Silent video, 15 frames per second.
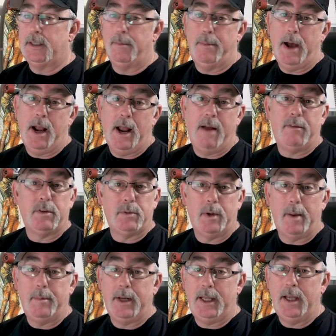It's about average
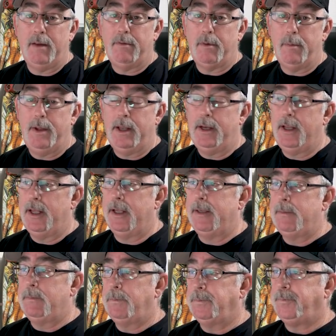what I'm going to get from end to end.